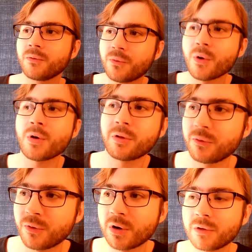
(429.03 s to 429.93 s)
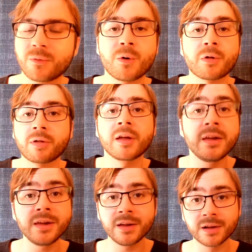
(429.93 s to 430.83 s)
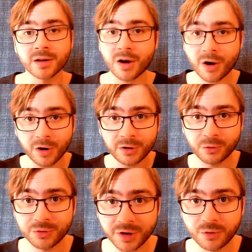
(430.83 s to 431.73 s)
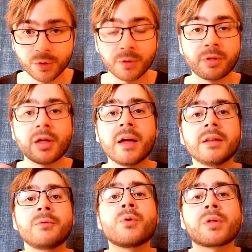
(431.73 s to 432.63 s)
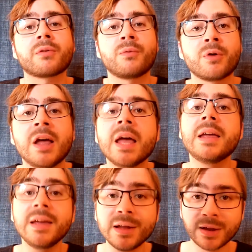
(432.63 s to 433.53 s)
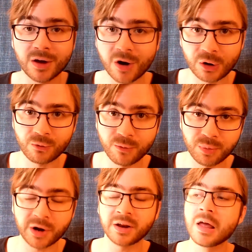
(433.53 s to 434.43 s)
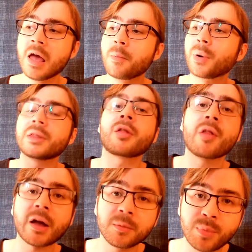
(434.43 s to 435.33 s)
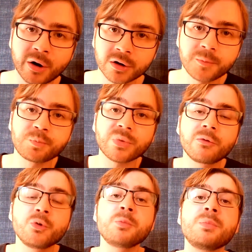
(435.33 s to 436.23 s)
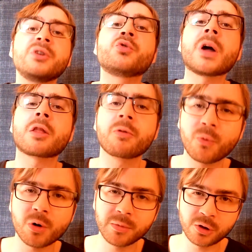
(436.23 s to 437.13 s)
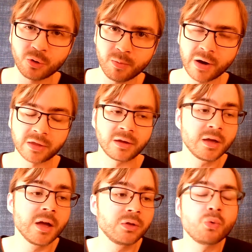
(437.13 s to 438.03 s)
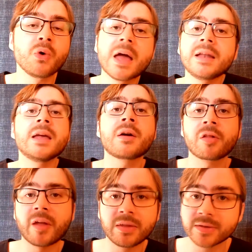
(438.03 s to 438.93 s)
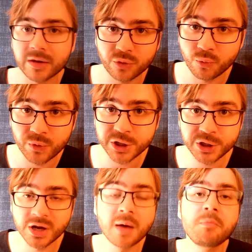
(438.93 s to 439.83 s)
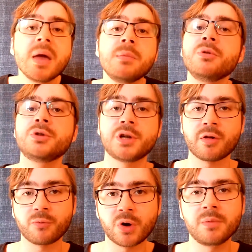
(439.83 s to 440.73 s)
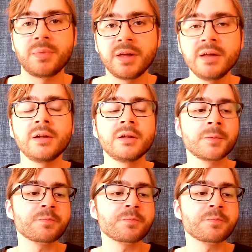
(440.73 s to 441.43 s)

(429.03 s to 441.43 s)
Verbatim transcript: First of all, of course, heal all your neurons and first of all, healing all of your body. But the second part would be transforming your body to any extent that you wish. Maybe you just want to be healed